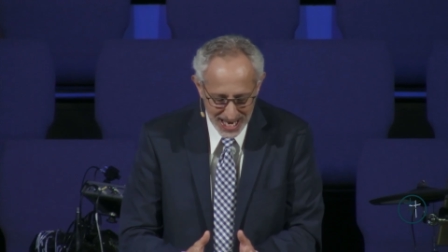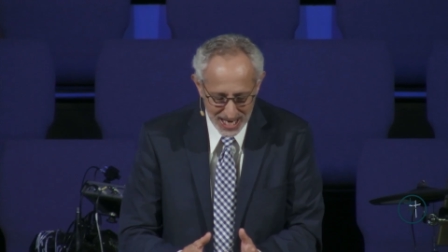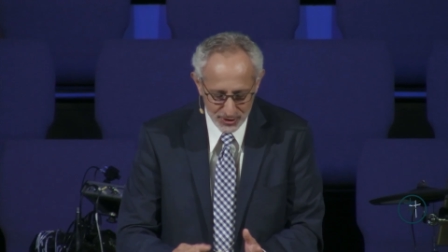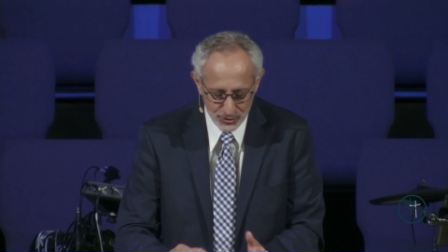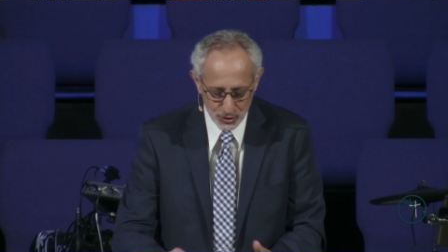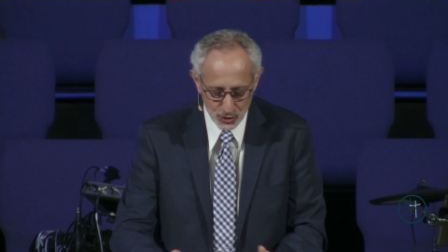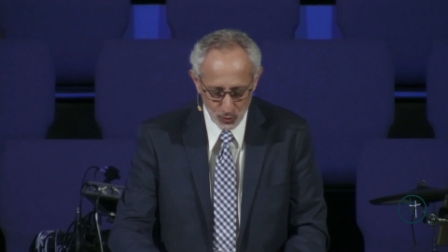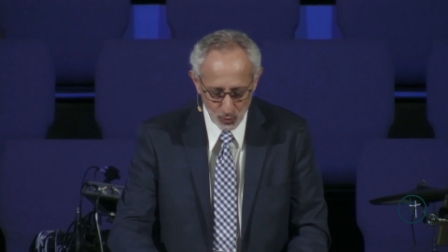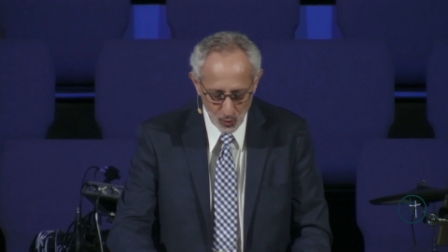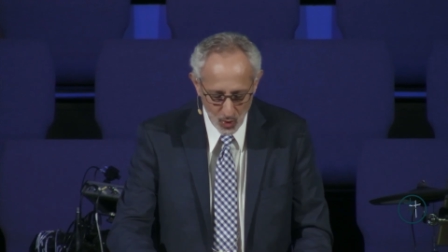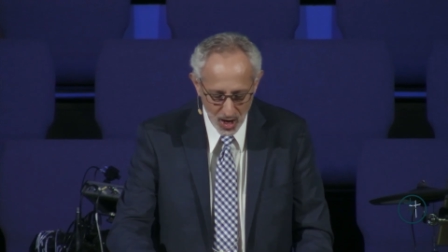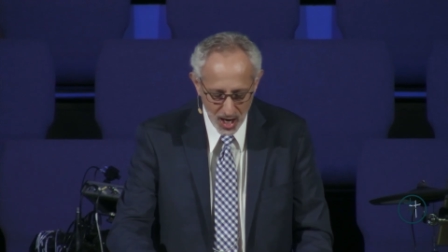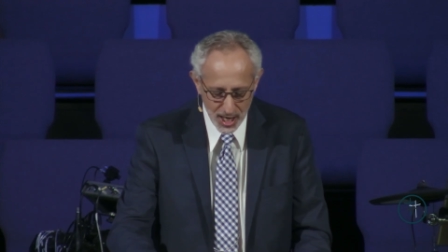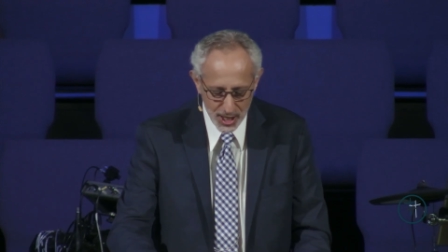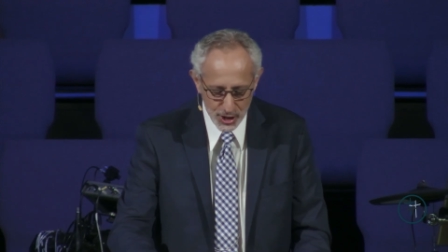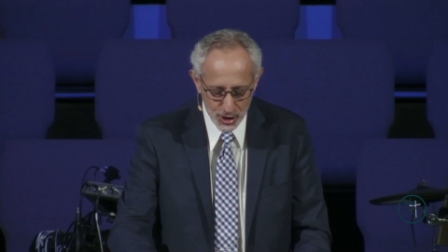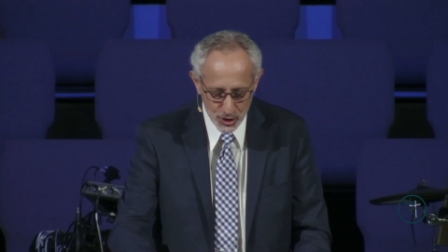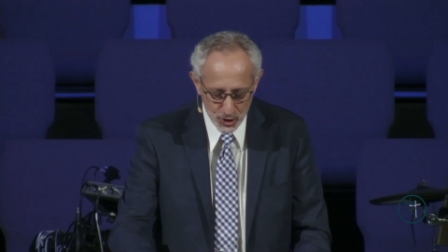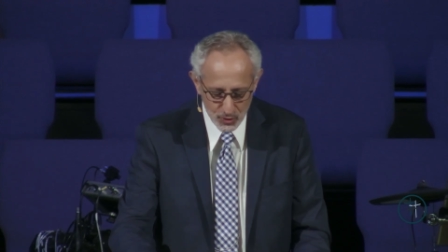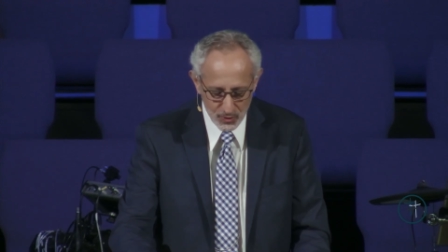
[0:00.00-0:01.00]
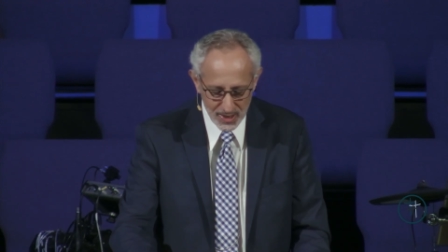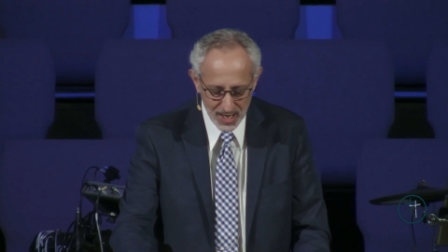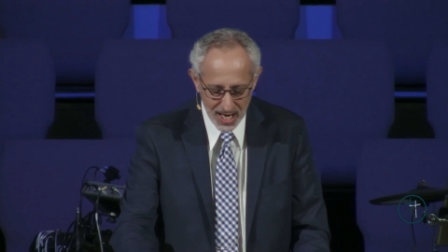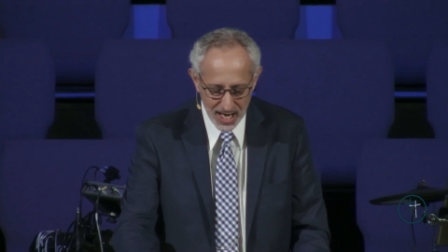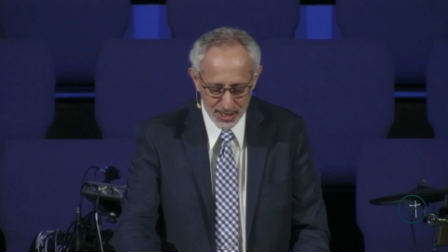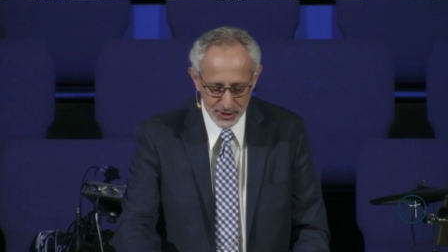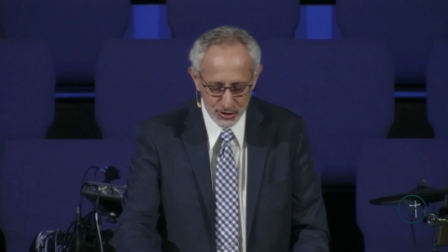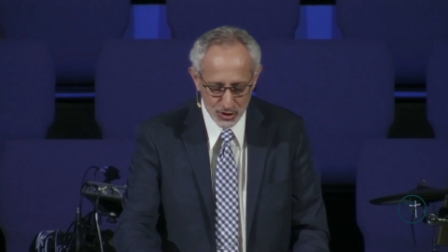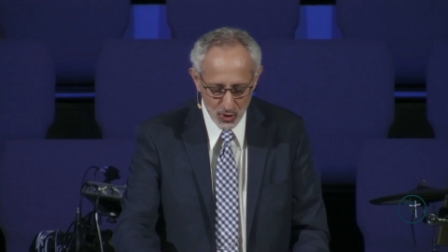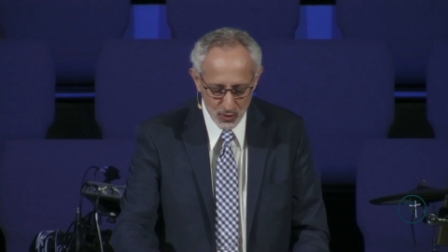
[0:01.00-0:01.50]
as to why you and
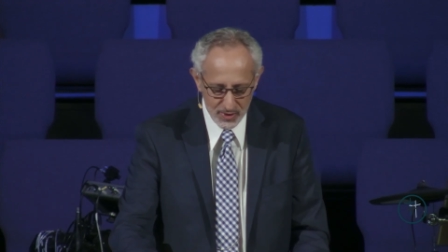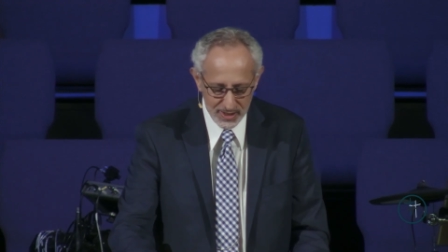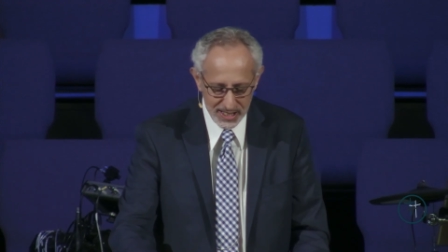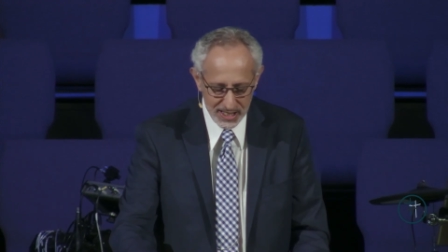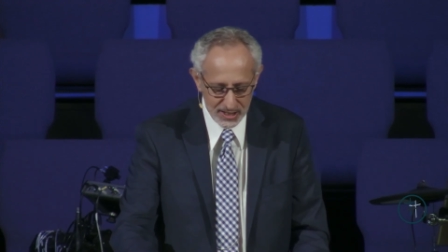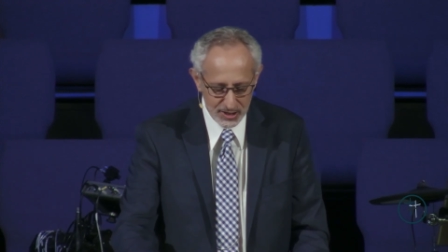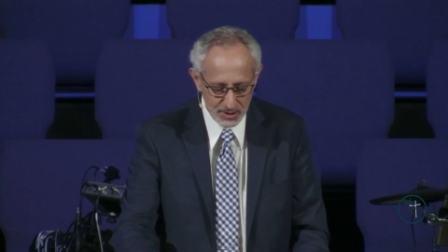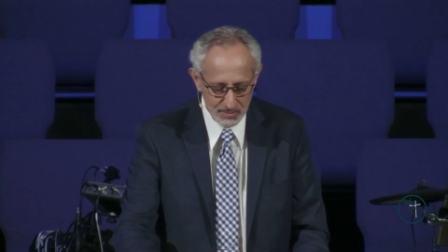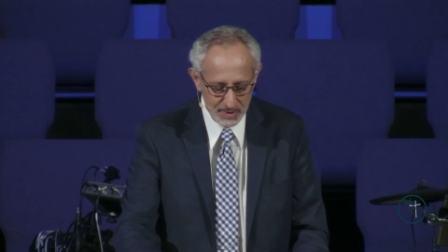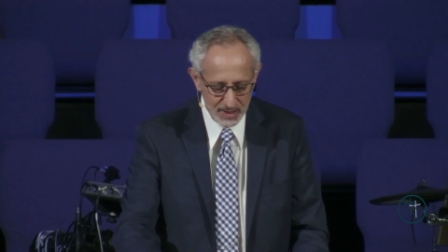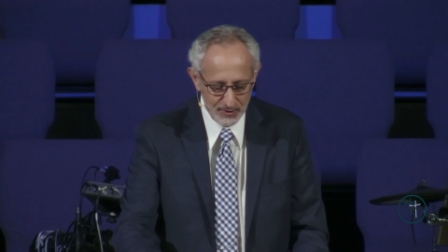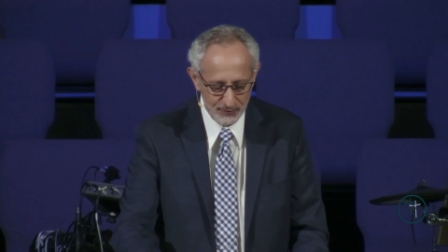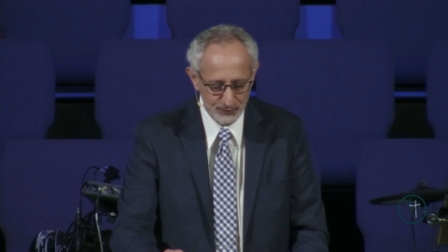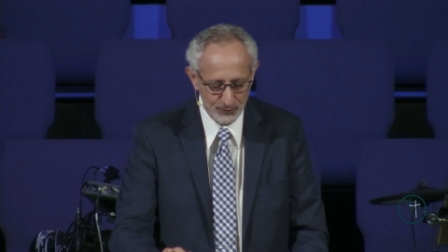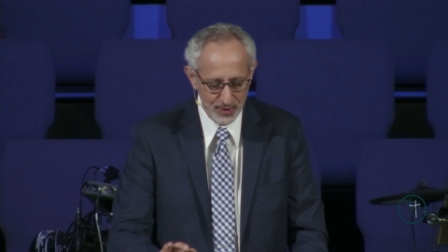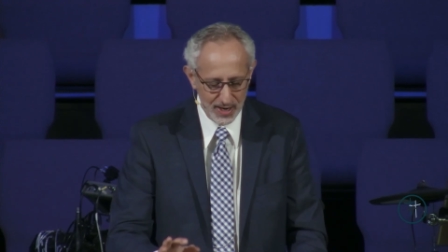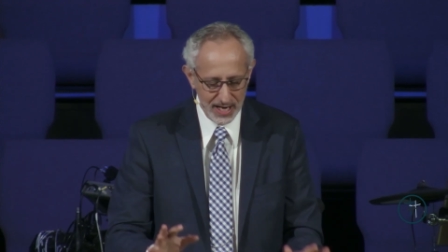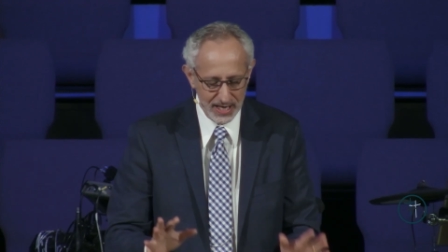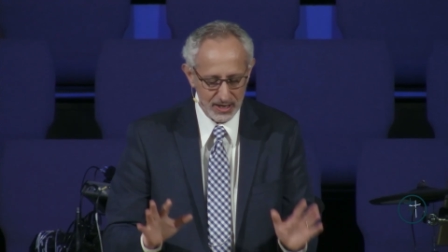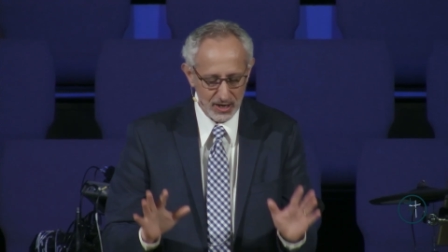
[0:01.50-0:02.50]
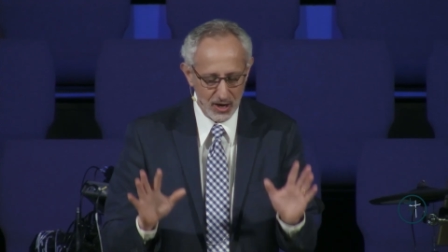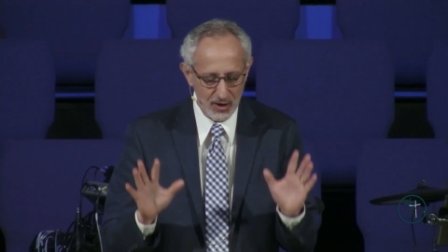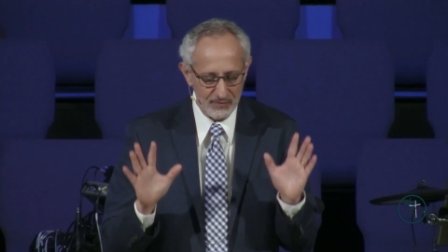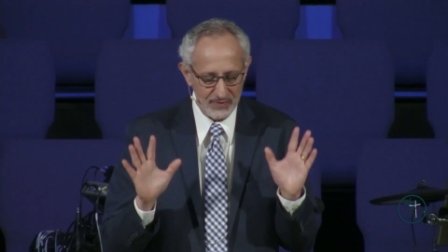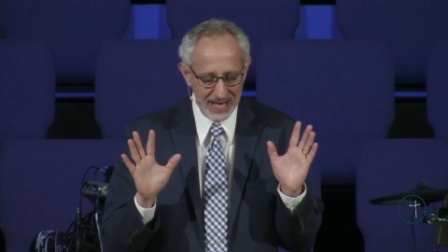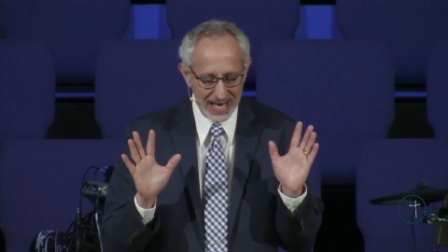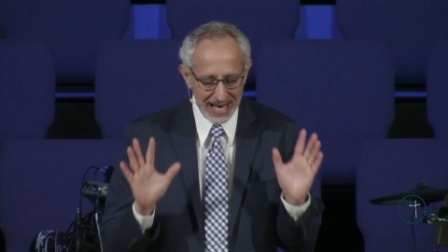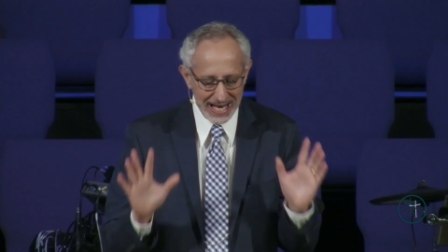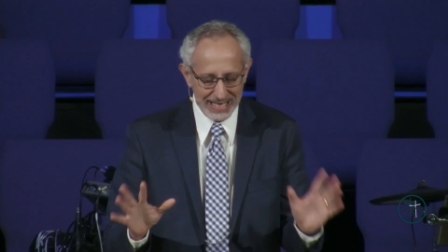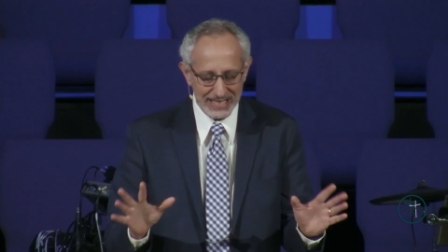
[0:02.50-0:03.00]
I don't need to be afraid
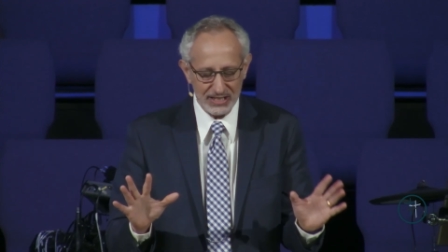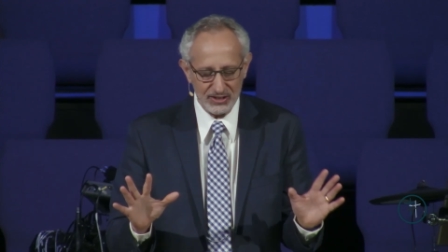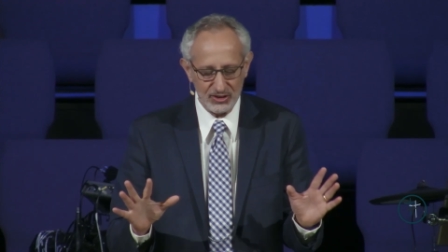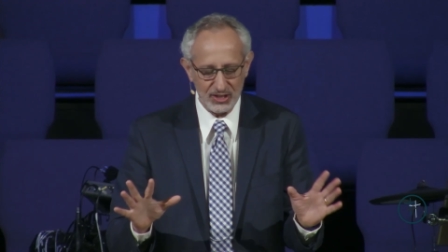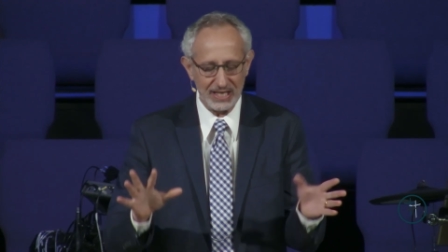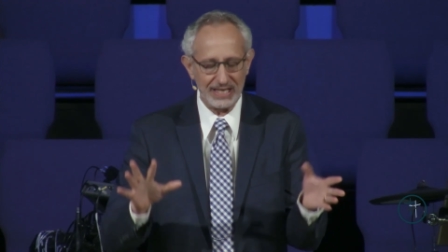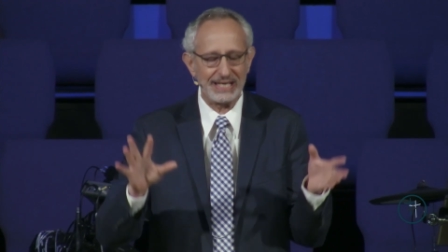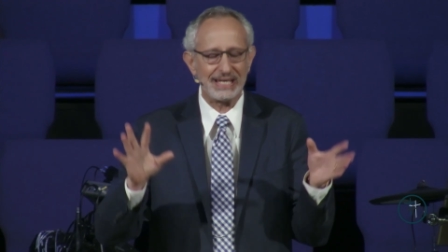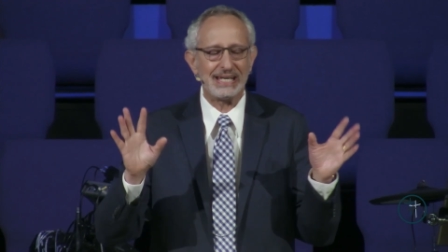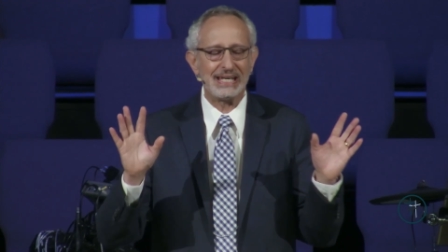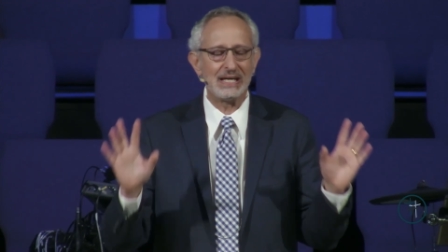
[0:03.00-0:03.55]
of anything,